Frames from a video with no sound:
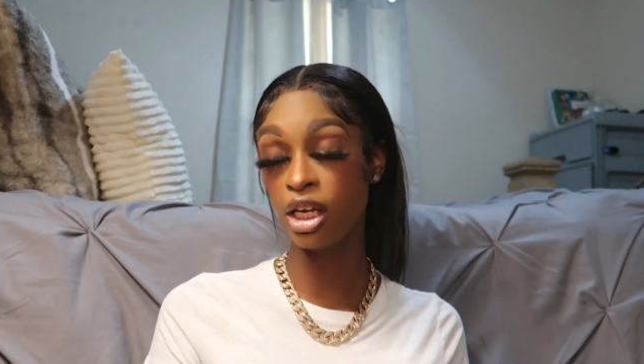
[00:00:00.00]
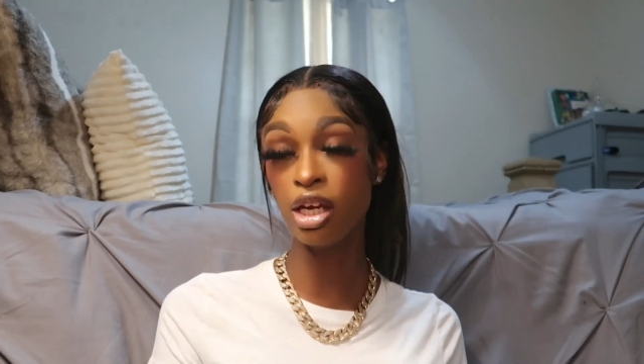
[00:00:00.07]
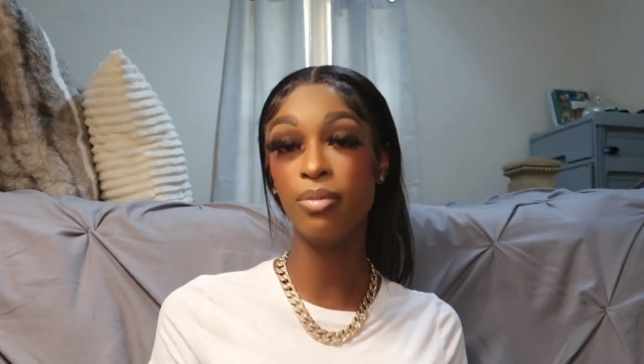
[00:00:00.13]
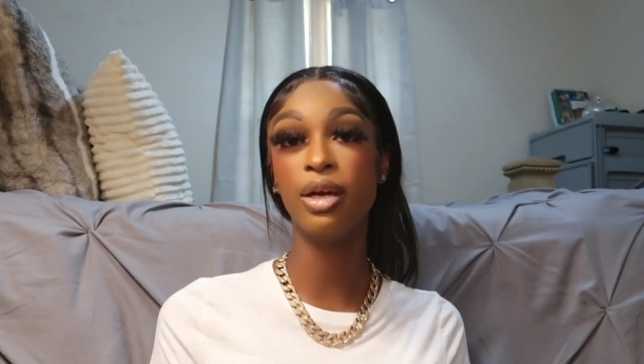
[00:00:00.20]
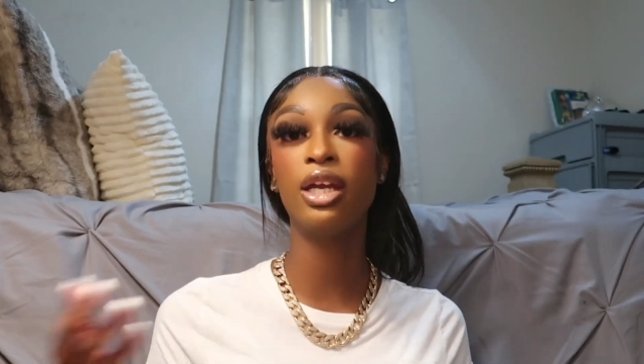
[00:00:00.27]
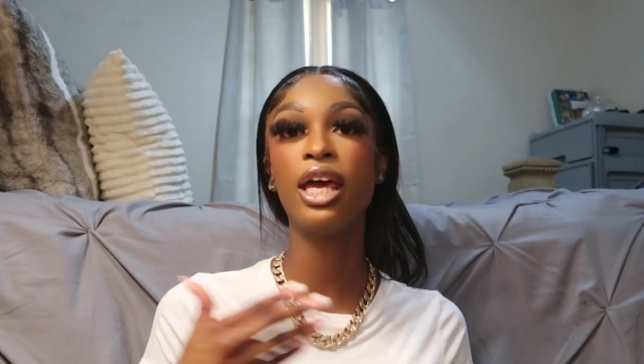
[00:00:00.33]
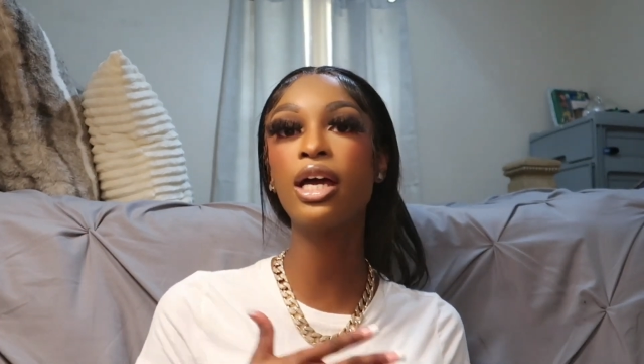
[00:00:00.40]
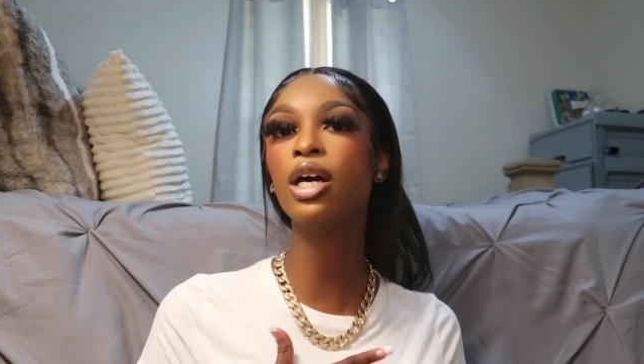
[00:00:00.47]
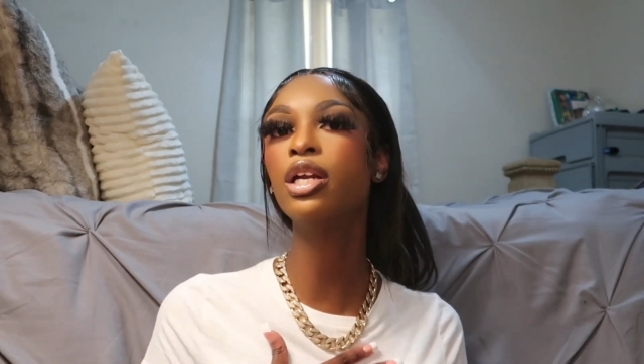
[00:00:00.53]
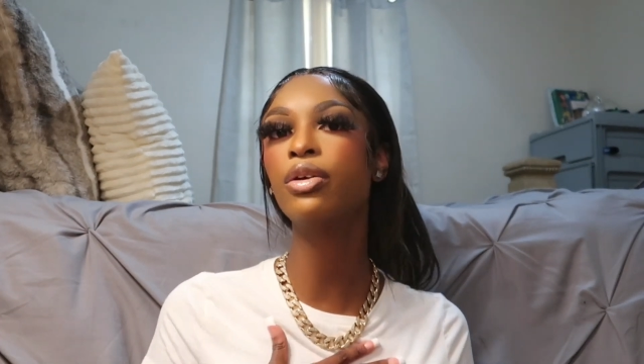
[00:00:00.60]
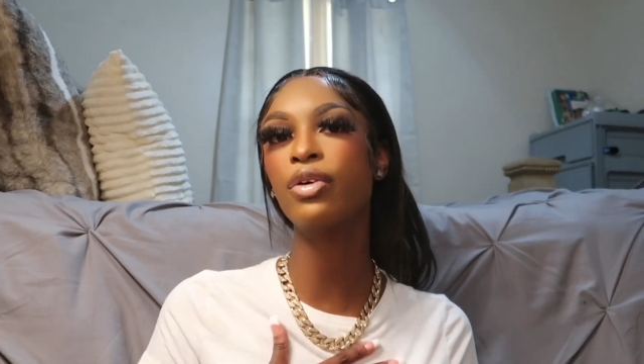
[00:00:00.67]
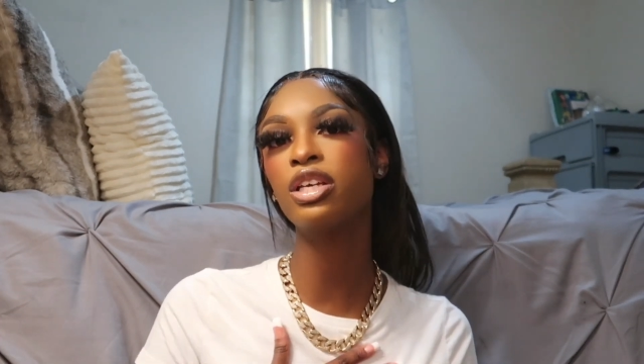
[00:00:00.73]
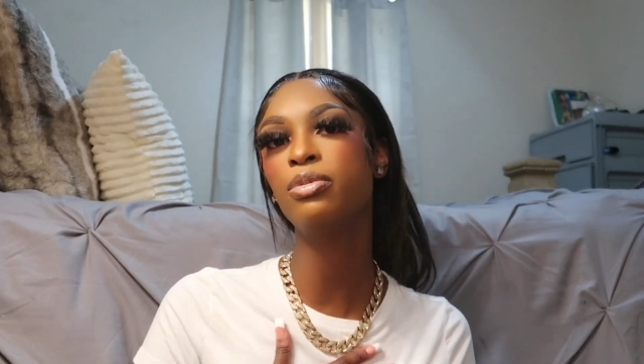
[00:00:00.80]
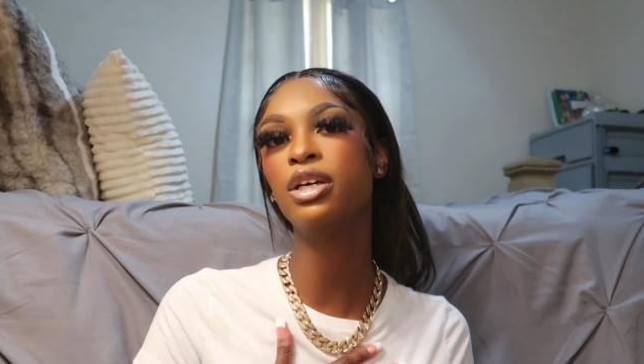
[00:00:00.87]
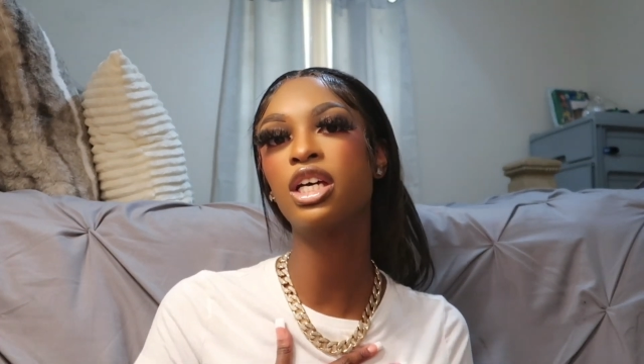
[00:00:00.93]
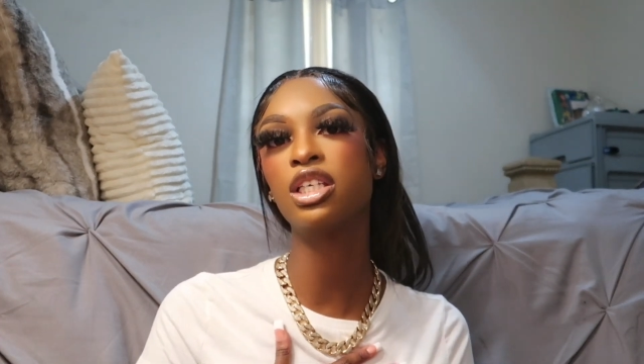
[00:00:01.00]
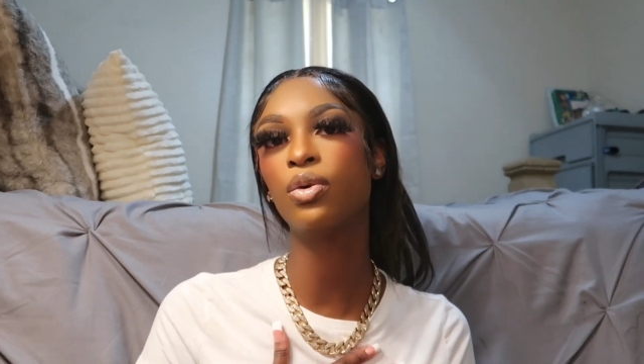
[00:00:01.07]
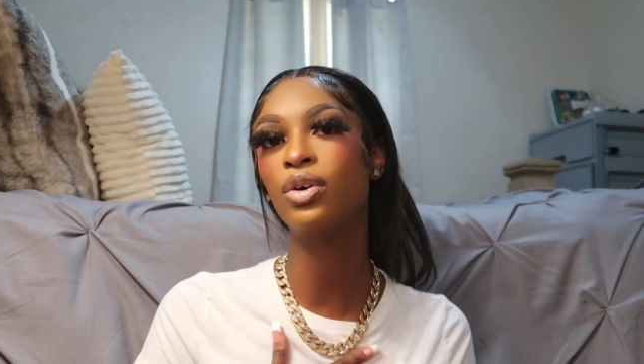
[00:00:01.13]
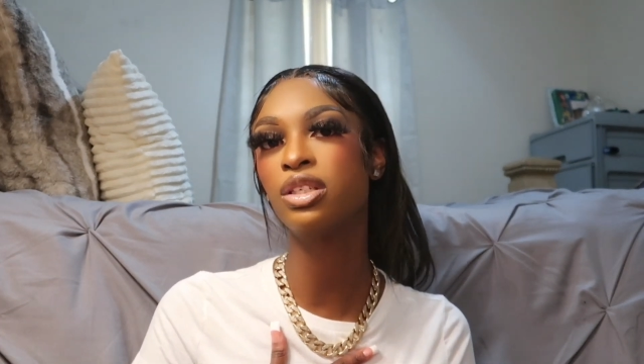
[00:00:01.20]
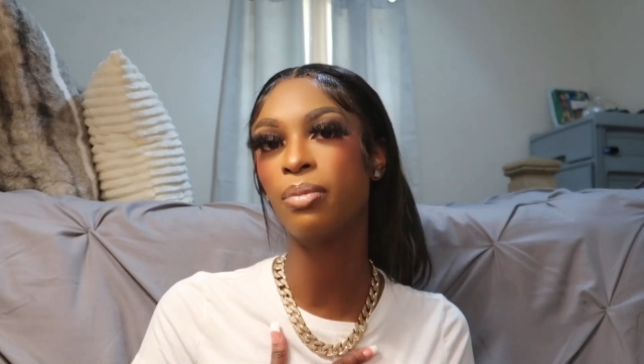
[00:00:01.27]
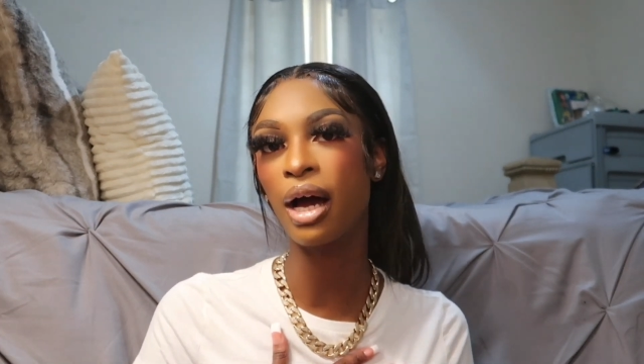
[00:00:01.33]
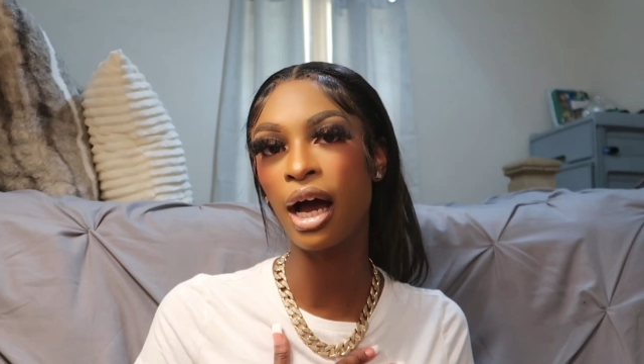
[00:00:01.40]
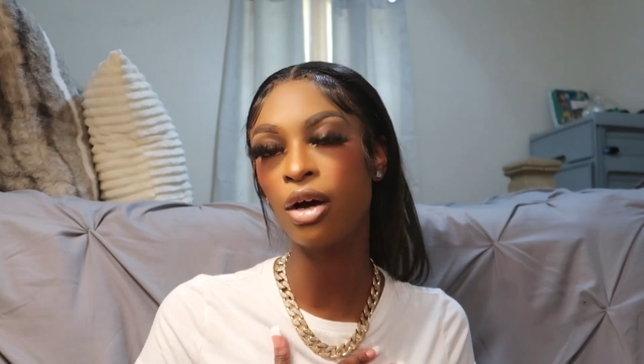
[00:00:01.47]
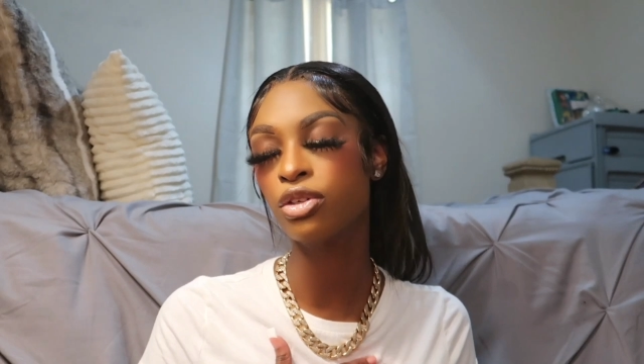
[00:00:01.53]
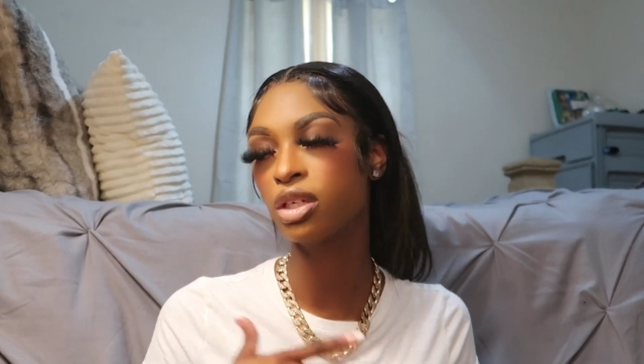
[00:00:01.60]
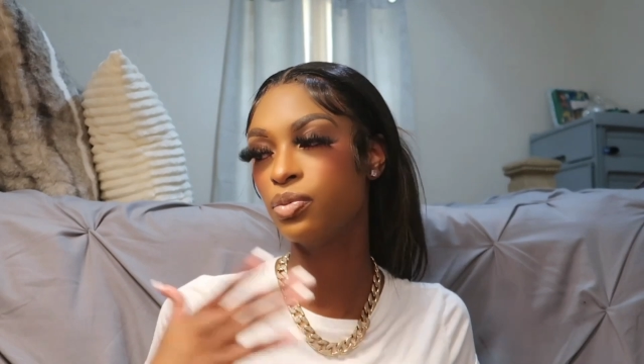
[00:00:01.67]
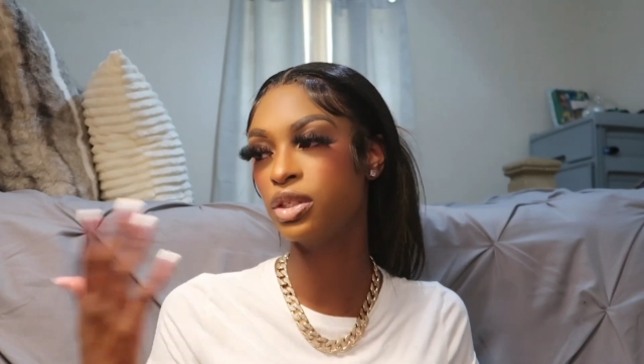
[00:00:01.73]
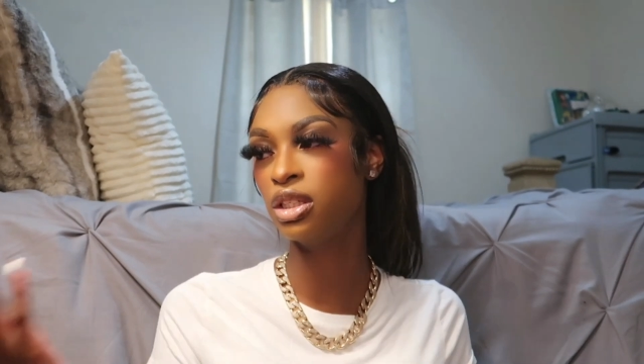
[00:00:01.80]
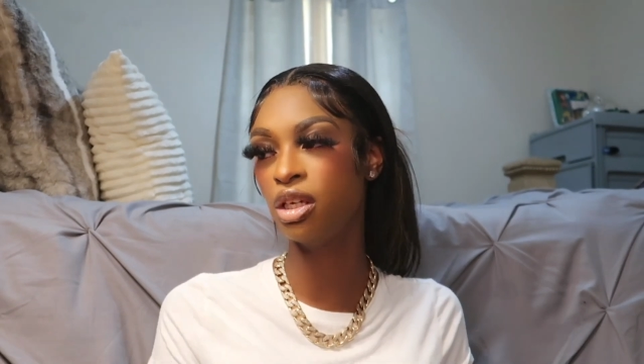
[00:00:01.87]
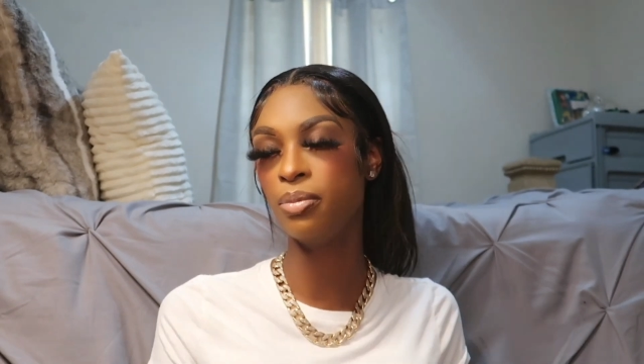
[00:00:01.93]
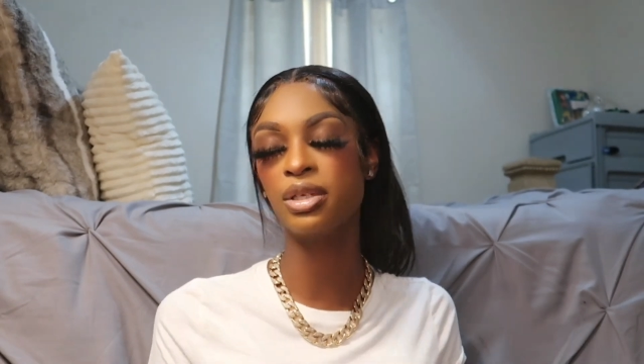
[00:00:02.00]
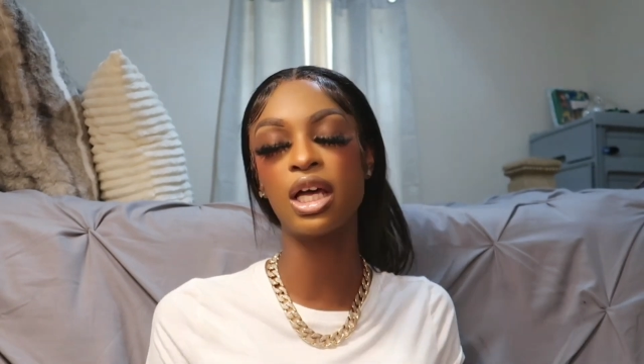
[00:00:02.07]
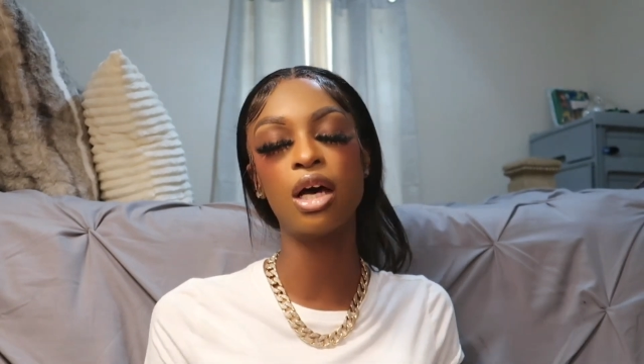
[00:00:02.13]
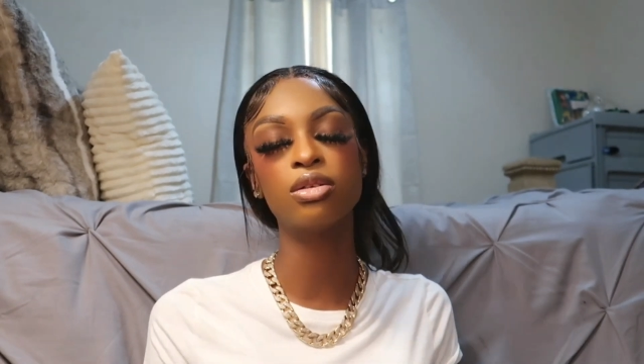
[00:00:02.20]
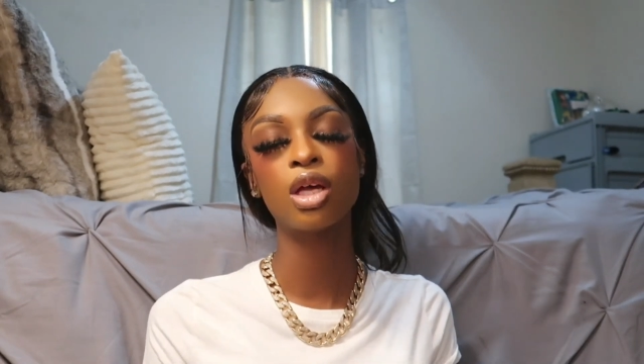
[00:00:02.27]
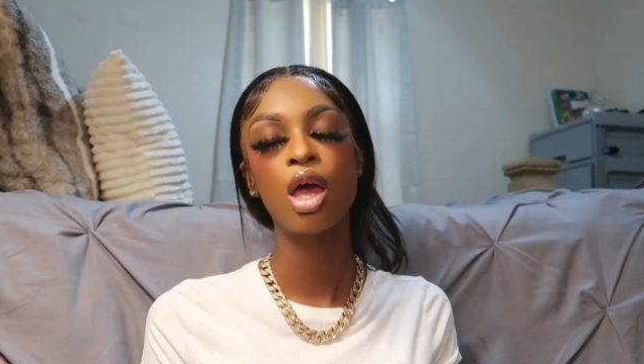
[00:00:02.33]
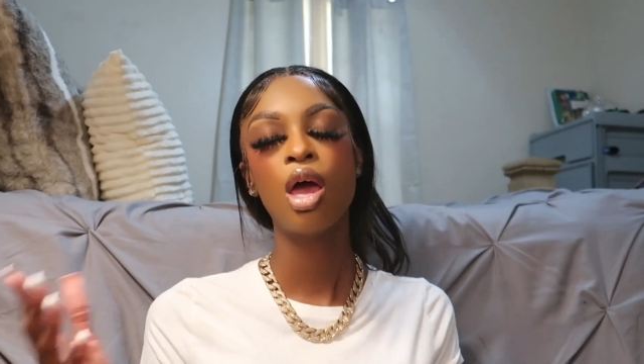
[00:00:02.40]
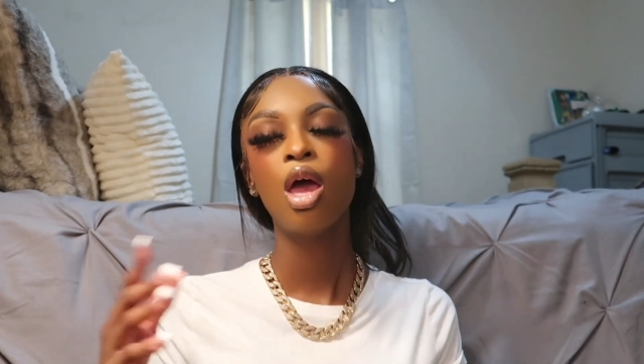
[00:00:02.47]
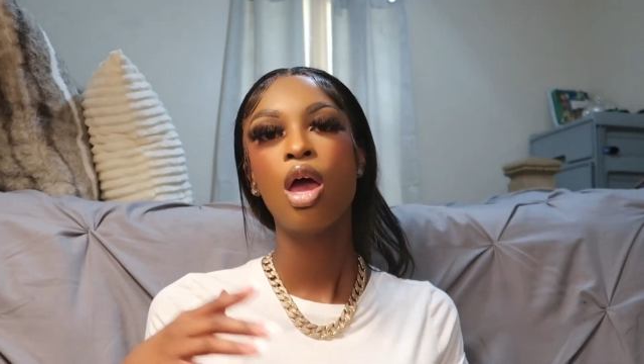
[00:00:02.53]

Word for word: demon they couldn't arrest me because it wasn't my house it was demon's house